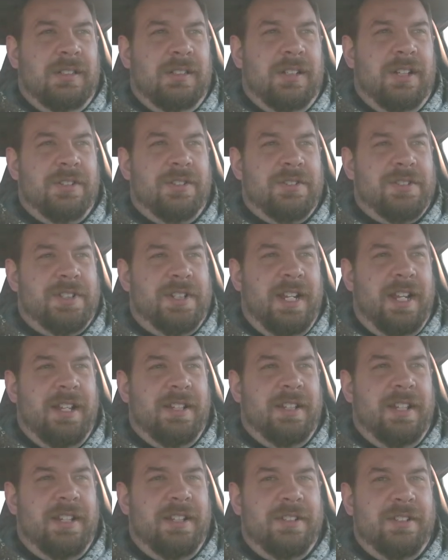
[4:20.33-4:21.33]

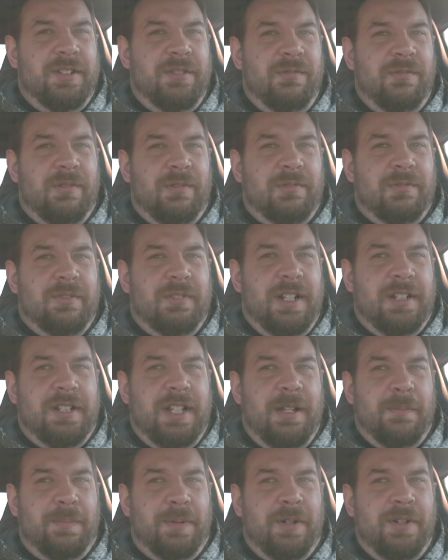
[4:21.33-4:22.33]
Understand that
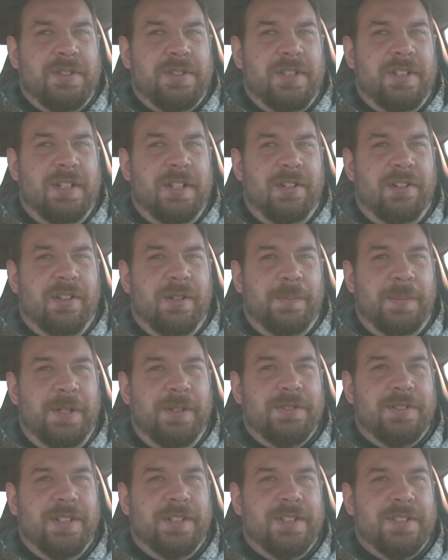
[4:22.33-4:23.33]
that person that you're
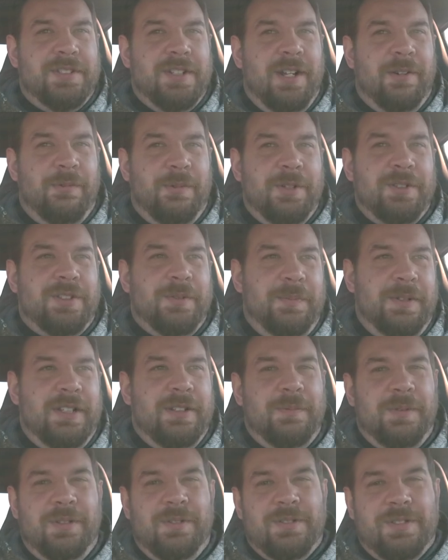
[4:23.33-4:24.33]
abusing does not want to be
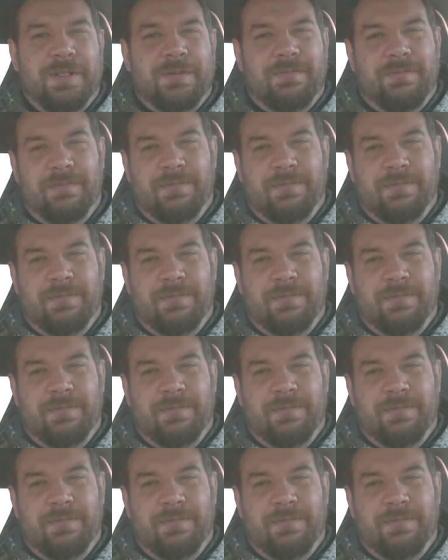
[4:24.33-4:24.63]
abused.